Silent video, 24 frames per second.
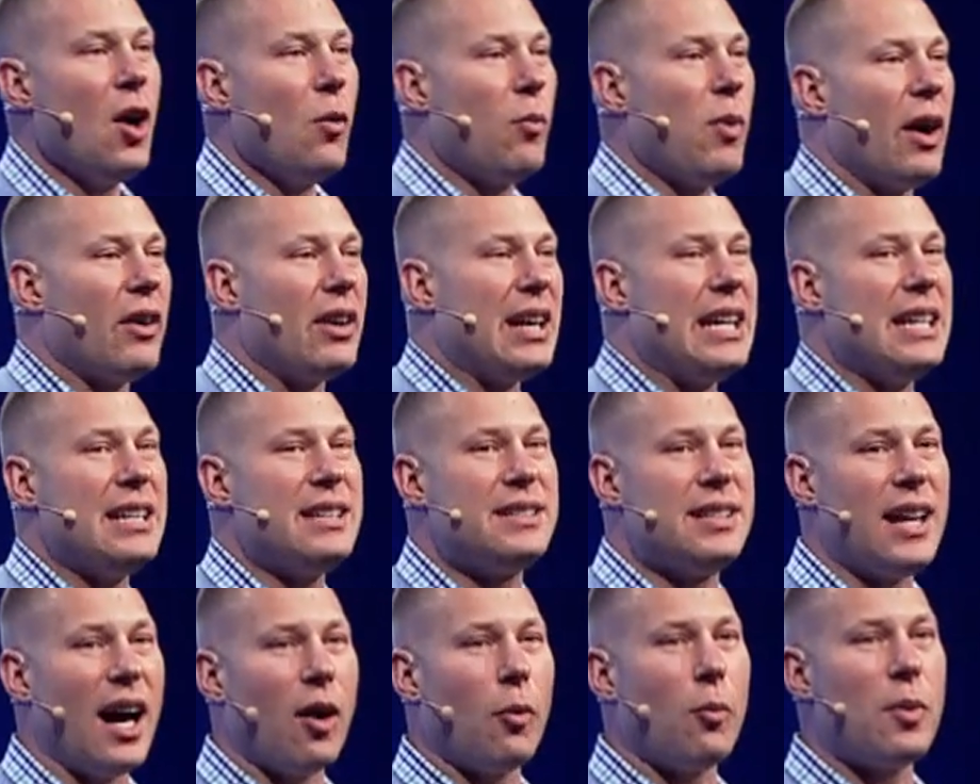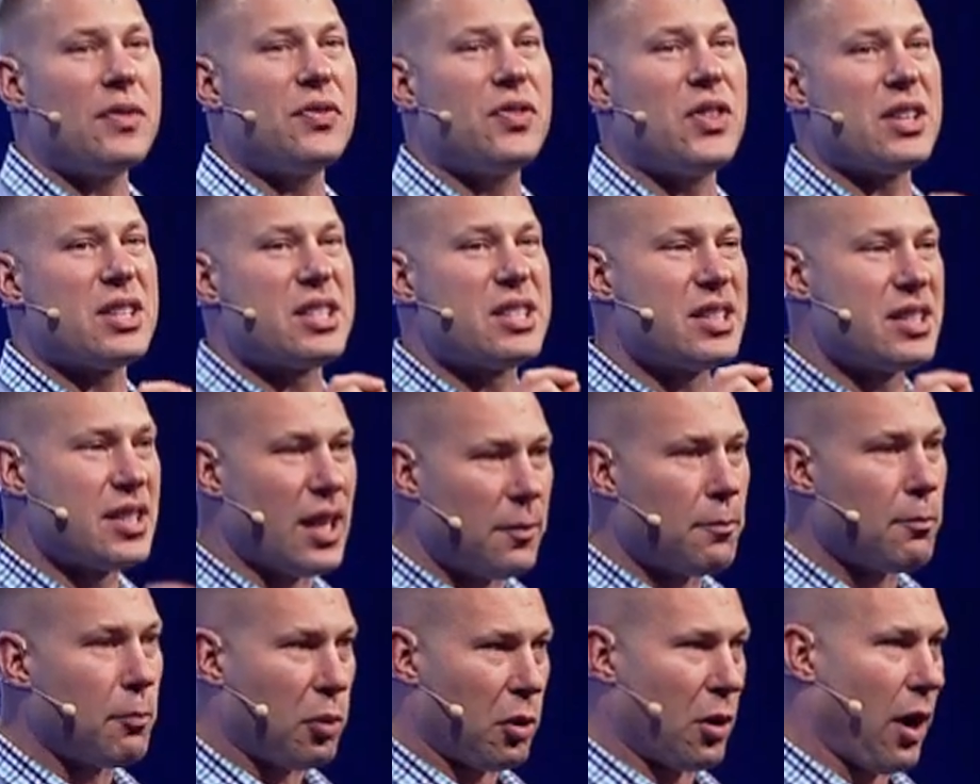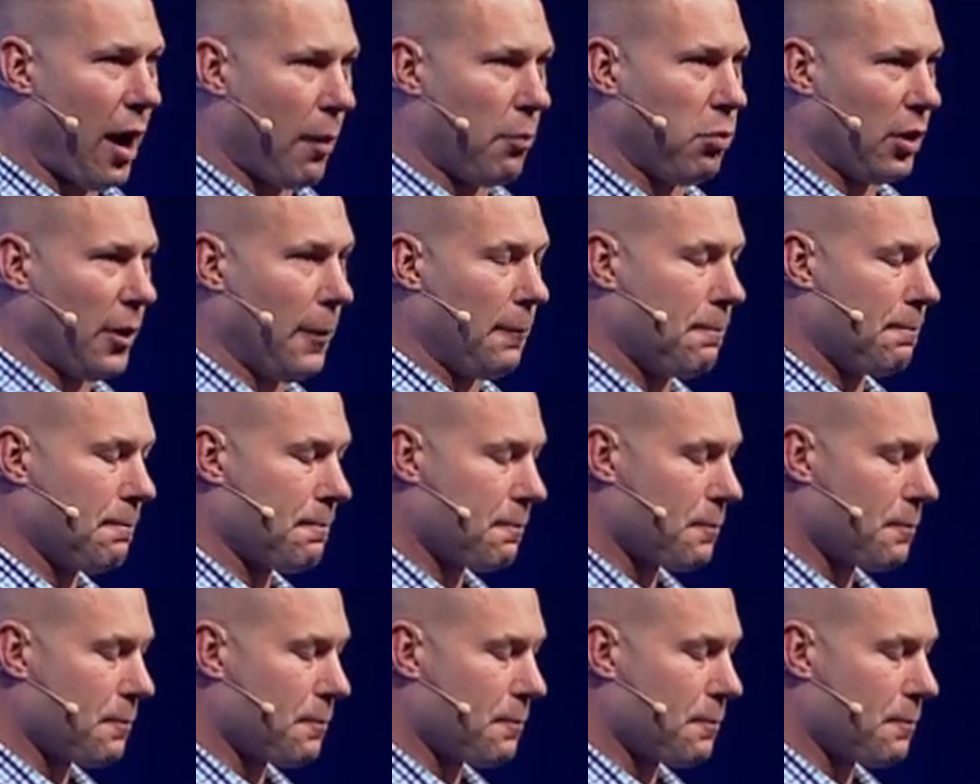Well, he dealt with the sin problem.